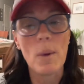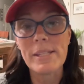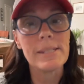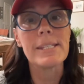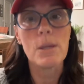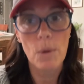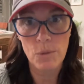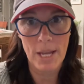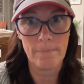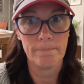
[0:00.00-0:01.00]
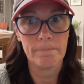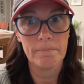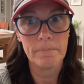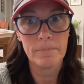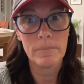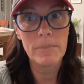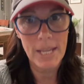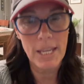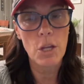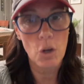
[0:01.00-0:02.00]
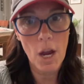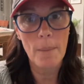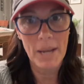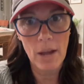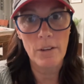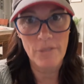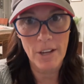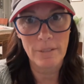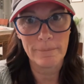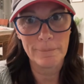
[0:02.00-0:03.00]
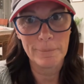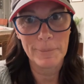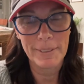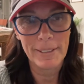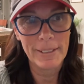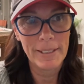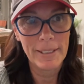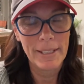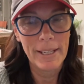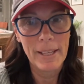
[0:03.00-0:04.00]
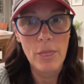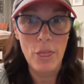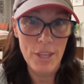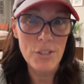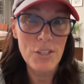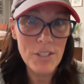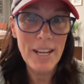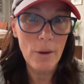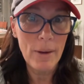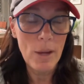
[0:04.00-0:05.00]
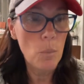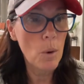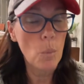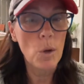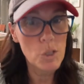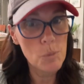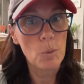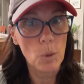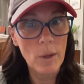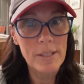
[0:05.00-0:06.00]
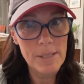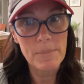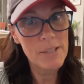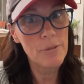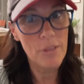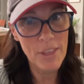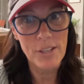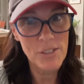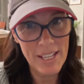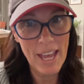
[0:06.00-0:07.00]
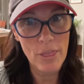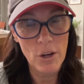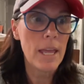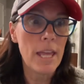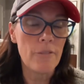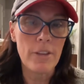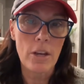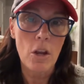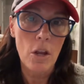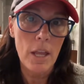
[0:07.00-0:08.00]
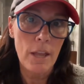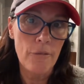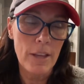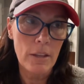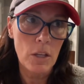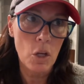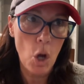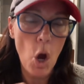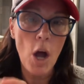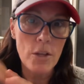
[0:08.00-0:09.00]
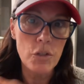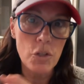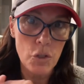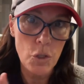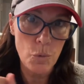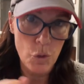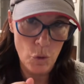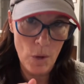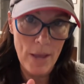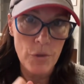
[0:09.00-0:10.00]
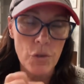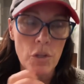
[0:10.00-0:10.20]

zero time taking your comment out of there. This is an area where we're exploring some different things together. If it causes you stress